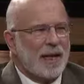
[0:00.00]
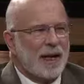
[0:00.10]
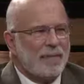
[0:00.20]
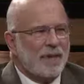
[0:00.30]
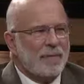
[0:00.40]
that
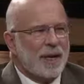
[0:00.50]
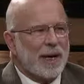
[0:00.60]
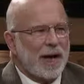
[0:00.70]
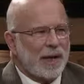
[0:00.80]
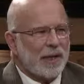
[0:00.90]

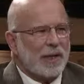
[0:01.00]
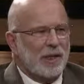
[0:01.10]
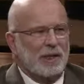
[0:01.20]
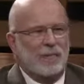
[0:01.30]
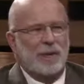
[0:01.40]
everybody has to
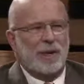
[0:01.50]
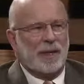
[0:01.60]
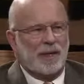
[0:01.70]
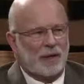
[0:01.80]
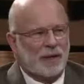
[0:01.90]

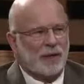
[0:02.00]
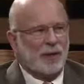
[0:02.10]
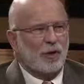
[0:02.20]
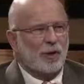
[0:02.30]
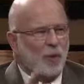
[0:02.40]
submit
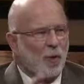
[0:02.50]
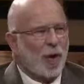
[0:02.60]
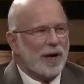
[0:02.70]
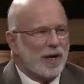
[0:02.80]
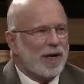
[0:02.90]
to
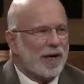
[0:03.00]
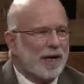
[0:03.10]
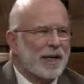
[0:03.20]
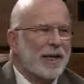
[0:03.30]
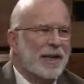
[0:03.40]
one
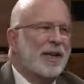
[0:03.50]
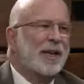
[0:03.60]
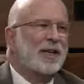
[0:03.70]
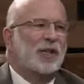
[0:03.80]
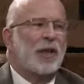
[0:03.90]
thing.
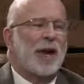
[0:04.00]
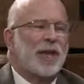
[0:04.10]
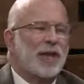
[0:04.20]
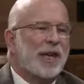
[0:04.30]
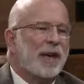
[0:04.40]
So I
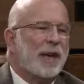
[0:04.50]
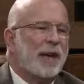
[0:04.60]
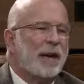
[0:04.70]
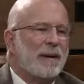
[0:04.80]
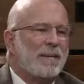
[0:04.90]
think
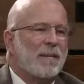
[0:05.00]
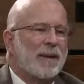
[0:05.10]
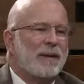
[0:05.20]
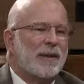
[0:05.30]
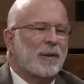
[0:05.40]
uh,
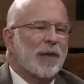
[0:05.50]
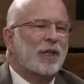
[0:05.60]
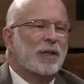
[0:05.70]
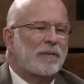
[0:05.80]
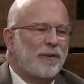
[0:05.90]
the
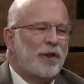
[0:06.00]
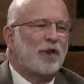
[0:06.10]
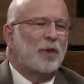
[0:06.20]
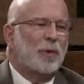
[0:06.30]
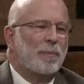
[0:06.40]
question of the
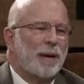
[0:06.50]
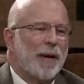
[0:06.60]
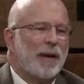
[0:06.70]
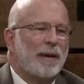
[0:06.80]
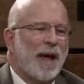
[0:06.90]
future will
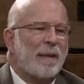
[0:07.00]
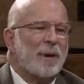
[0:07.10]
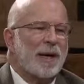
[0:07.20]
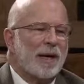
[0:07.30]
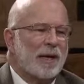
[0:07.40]
be how
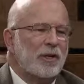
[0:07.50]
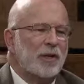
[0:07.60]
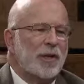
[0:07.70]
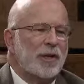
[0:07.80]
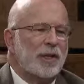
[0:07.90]
many
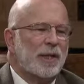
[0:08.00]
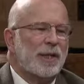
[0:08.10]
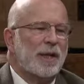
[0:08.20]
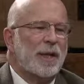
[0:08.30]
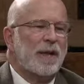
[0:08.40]

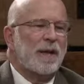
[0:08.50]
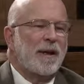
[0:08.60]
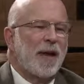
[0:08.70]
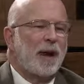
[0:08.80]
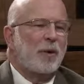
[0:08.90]
countries
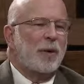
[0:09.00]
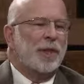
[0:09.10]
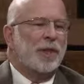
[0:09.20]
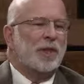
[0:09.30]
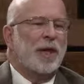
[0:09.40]
uh,
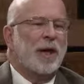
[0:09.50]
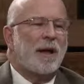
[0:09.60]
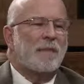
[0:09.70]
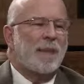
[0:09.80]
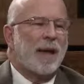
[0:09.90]
with
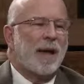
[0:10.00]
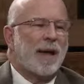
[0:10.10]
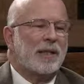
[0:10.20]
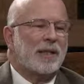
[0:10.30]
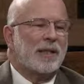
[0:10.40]
Islam
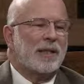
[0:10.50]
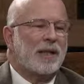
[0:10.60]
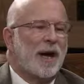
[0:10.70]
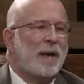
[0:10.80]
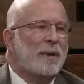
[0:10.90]
as the
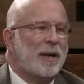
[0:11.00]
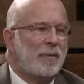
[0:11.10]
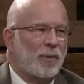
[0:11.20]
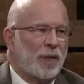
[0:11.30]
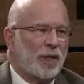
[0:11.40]

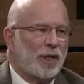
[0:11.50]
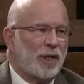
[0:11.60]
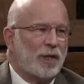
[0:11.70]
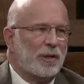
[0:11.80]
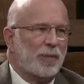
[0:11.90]
dominant
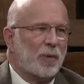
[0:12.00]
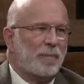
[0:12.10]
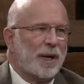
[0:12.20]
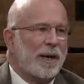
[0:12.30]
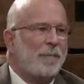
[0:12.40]
religion, will
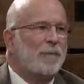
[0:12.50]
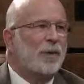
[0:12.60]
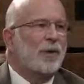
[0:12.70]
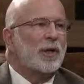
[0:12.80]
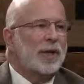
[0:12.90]
become
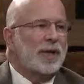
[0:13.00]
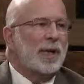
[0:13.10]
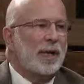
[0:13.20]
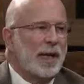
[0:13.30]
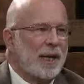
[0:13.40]

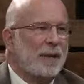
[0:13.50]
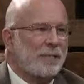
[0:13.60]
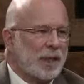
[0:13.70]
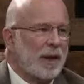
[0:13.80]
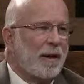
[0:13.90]
pluralistic in
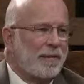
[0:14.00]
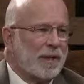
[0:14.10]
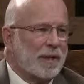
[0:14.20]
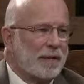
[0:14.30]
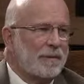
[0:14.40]

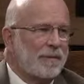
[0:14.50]
themselves.